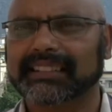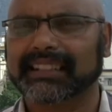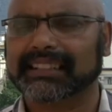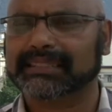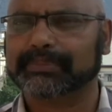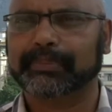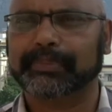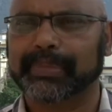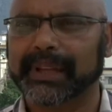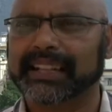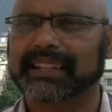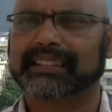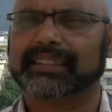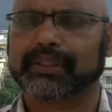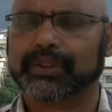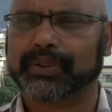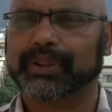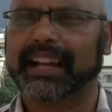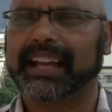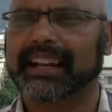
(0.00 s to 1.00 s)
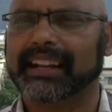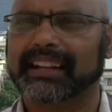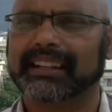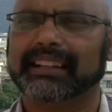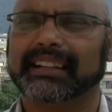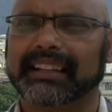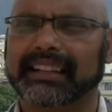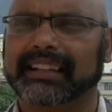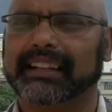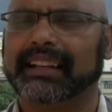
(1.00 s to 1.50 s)
It's been created
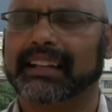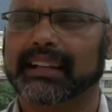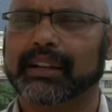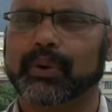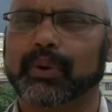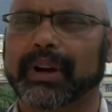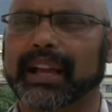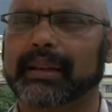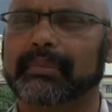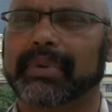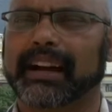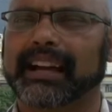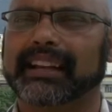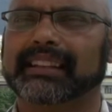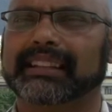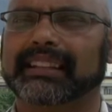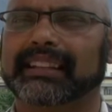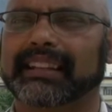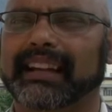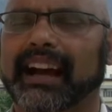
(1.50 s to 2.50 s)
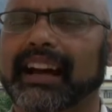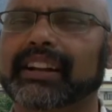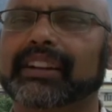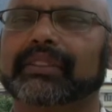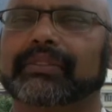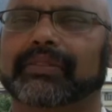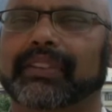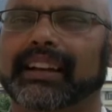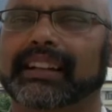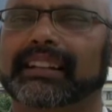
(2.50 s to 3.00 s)
in a way by the
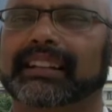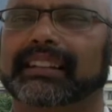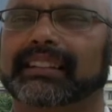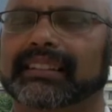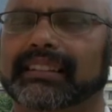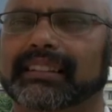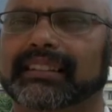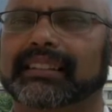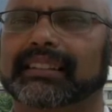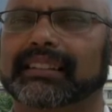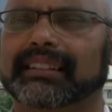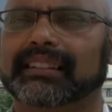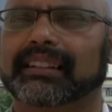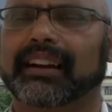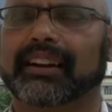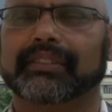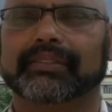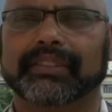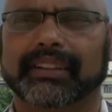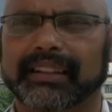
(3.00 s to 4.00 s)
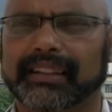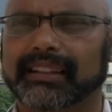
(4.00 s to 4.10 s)
underfunding of